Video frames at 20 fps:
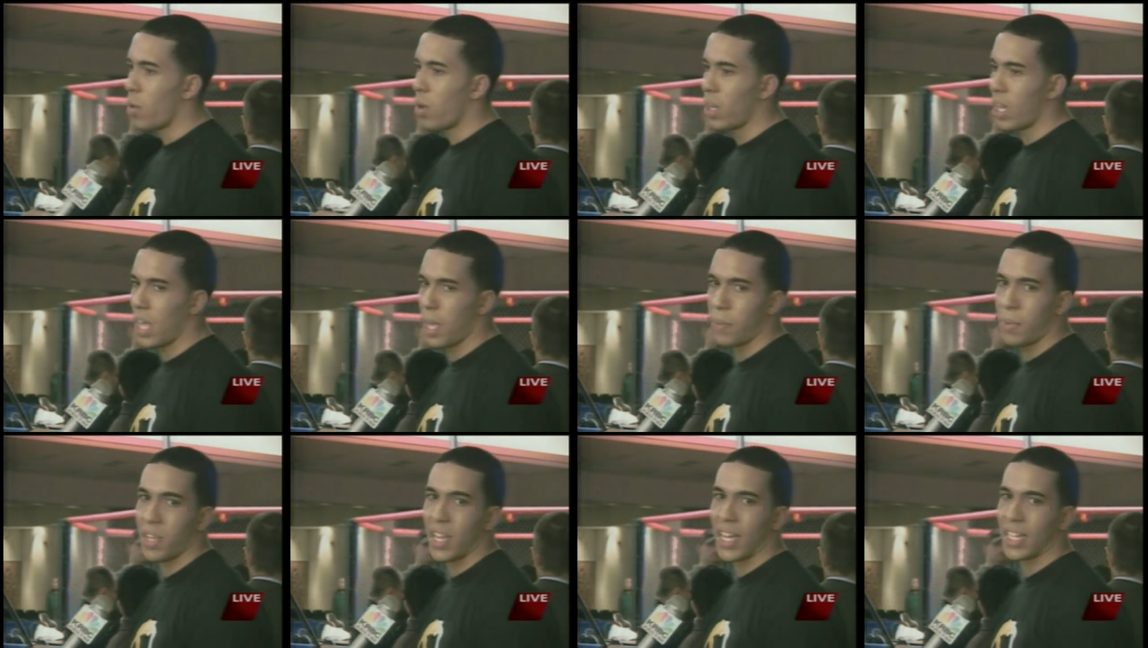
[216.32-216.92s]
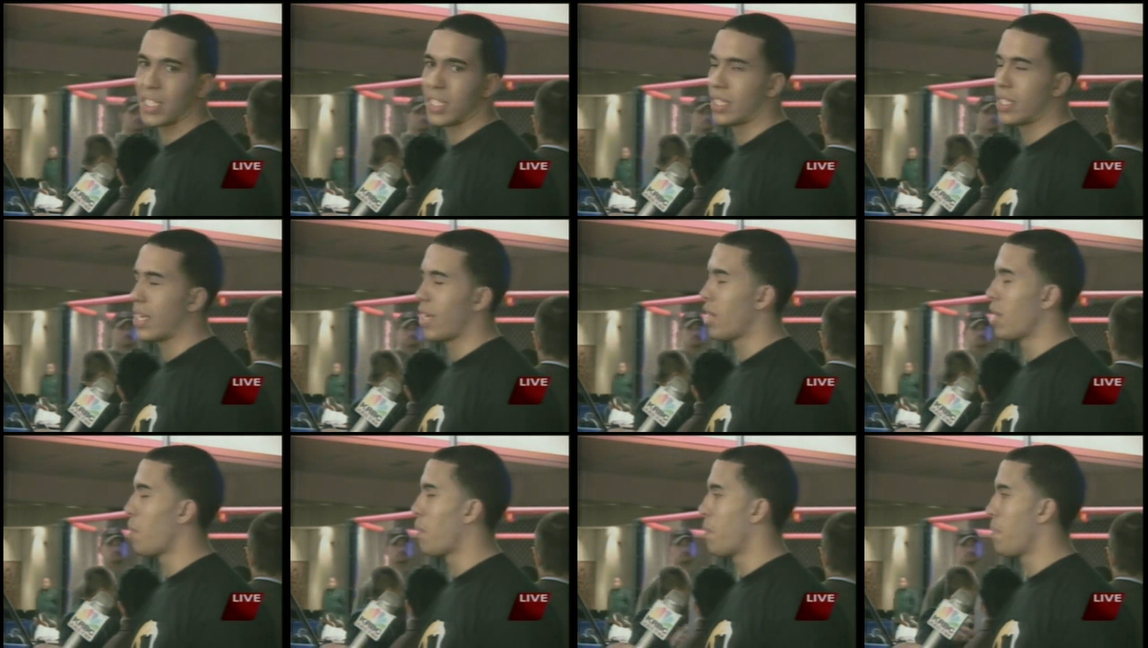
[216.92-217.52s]
Well, him, he likes to
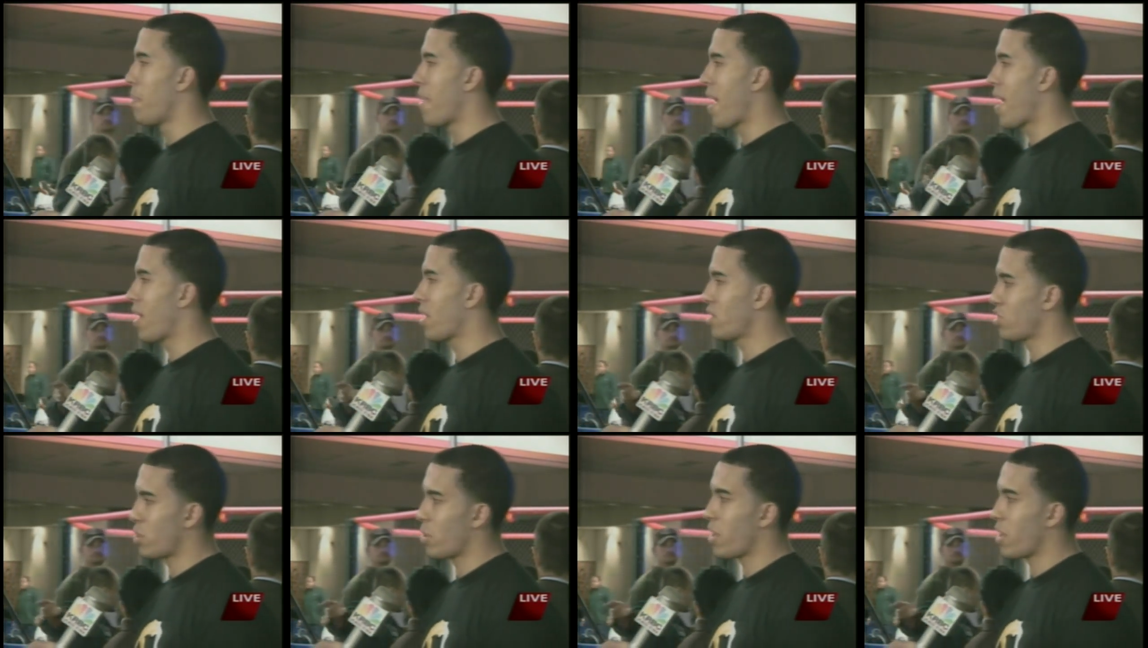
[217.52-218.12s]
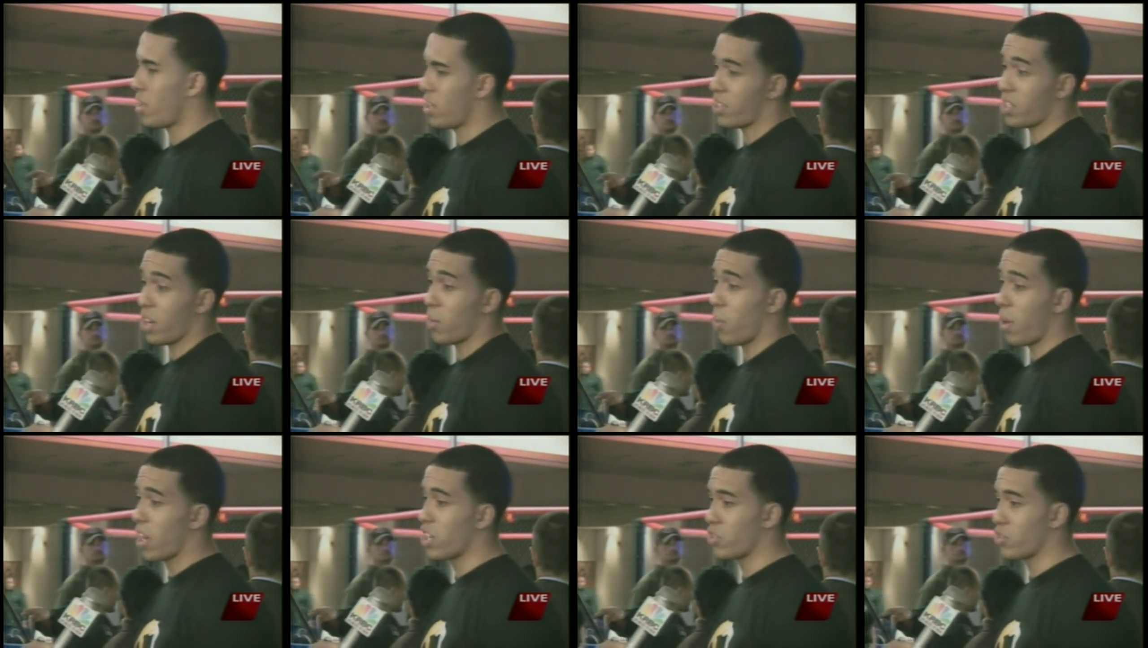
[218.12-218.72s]
stand up and bang, so he's
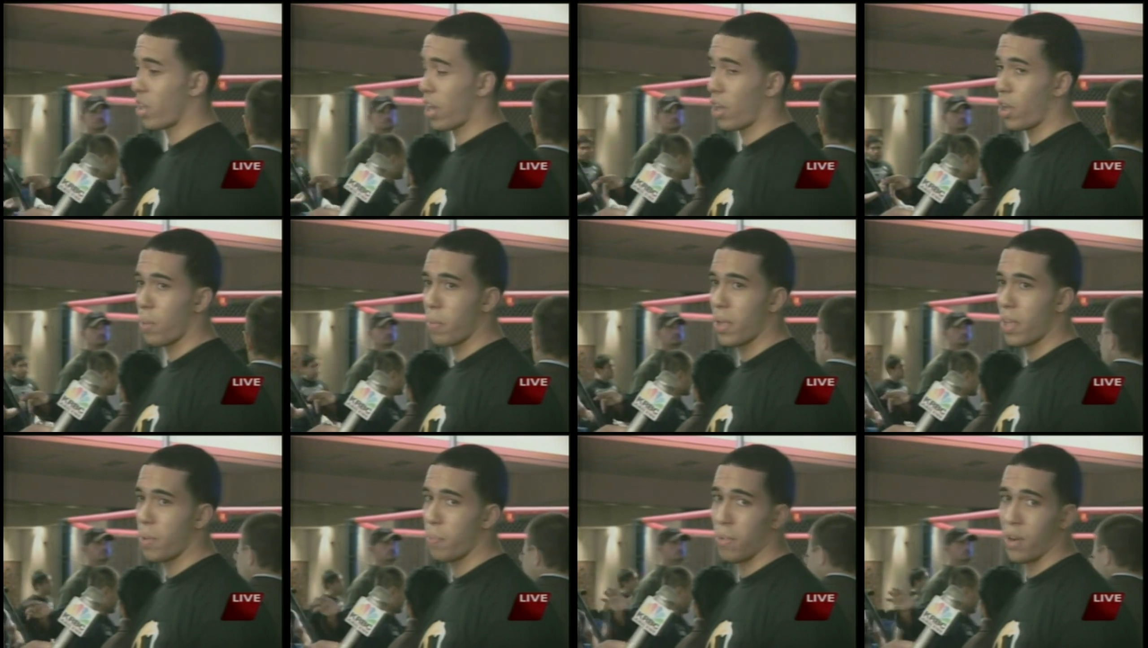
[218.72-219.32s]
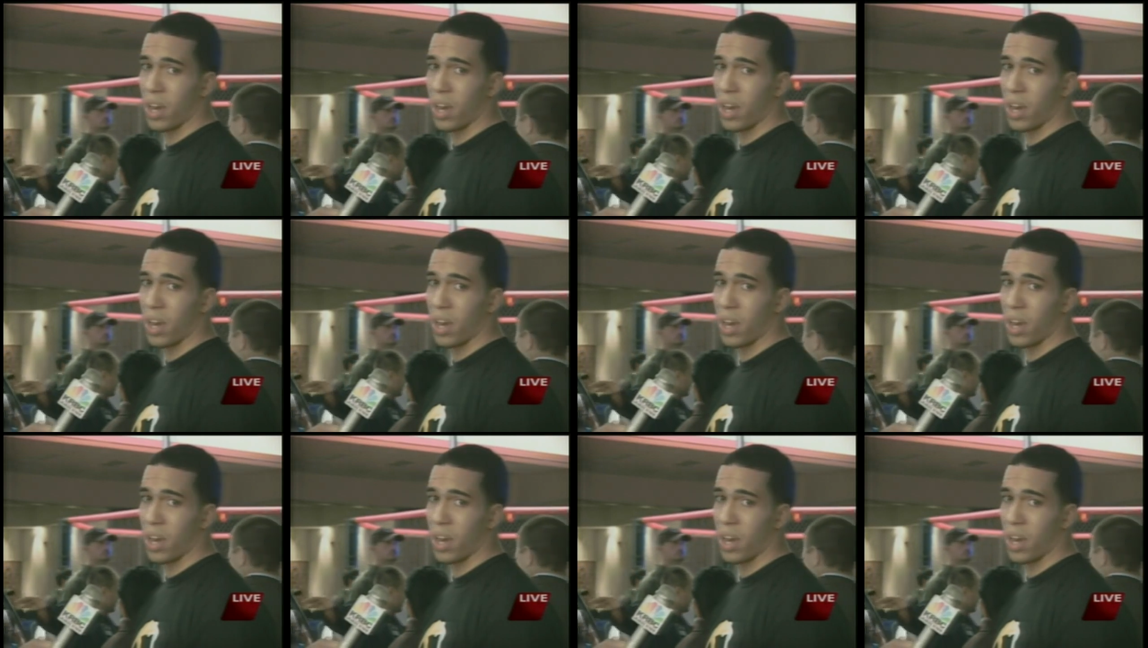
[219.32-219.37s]
going to want to strike with me.